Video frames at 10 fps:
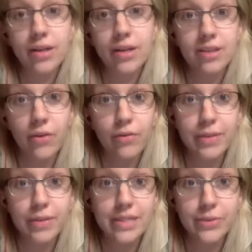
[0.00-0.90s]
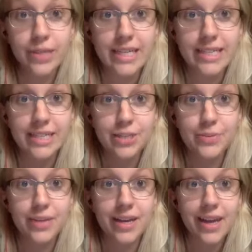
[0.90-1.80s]
So for me, it's really easy to just
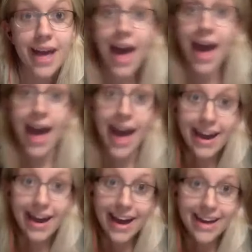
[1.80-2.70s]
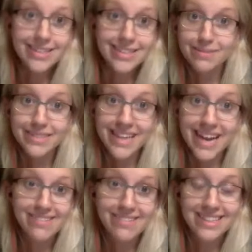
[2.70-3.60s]
be like, hey guys, I'm
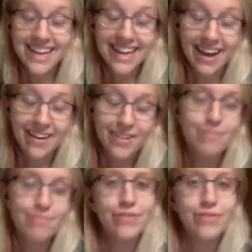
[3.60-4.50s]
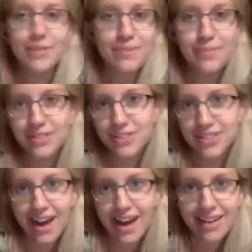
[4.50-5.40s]
Sam, let's hang out. But for some people, it's just
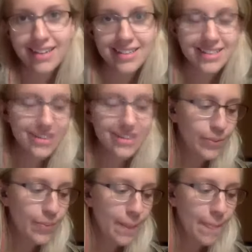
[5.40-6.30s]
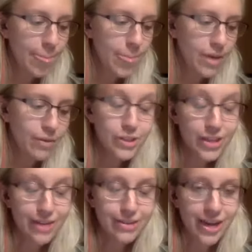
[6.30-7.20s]
not. So Rachel
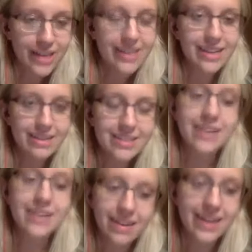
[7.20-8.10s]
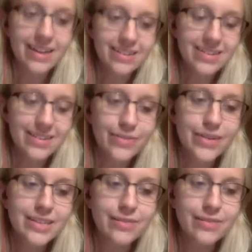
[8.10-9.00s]
and I were talking and I was like, all right, we
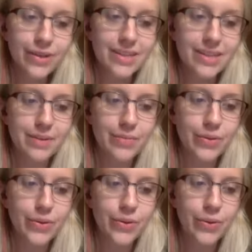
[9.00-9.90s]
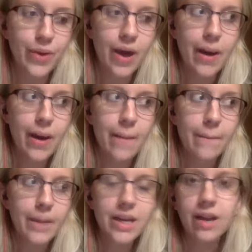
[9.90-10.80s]
need to focus on people who
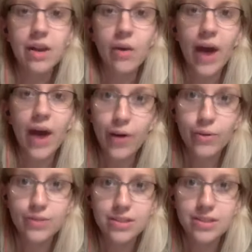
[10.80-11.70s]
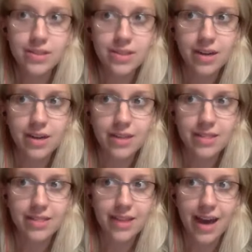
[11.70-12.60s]
might not know how to start
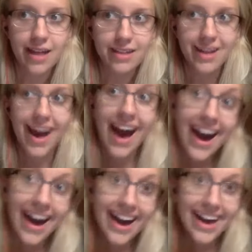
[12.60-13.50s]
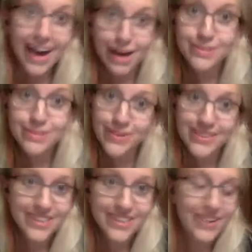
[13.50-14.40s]
that, hi, I'm
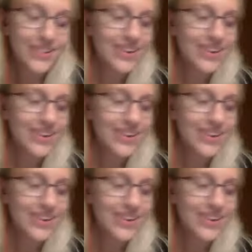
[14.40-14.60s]
so-and-so.